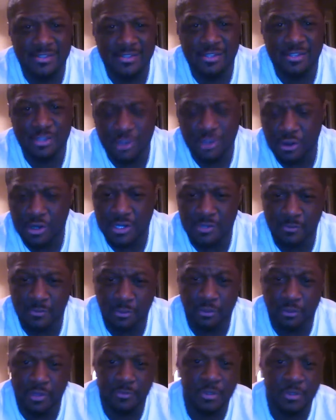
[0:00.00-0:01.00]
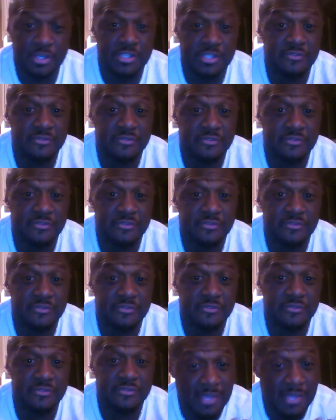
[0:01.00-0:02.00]
that that's the starting point, because if
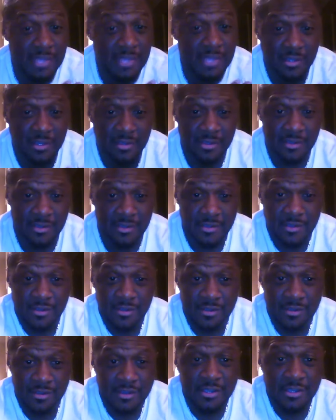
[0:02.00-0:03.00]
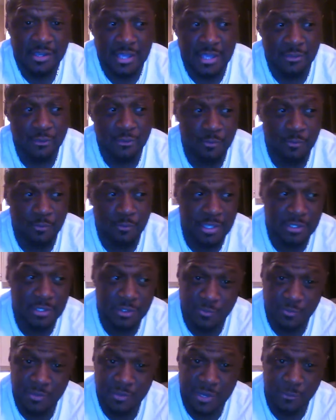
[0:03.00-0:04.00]
you know me and you've
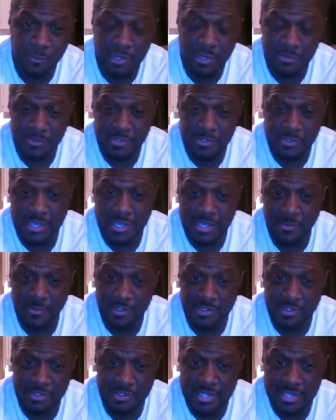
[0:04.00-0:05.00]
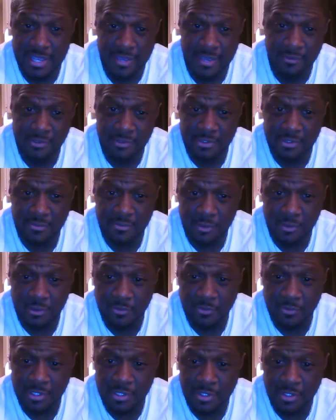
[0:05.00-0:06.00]
been to my website, which is down at the
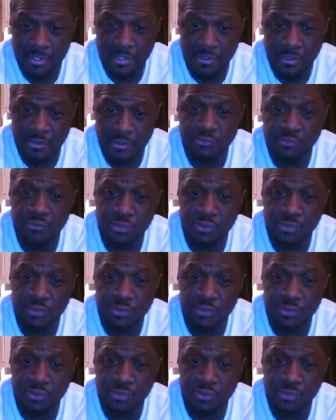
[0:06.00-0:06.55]
moment, you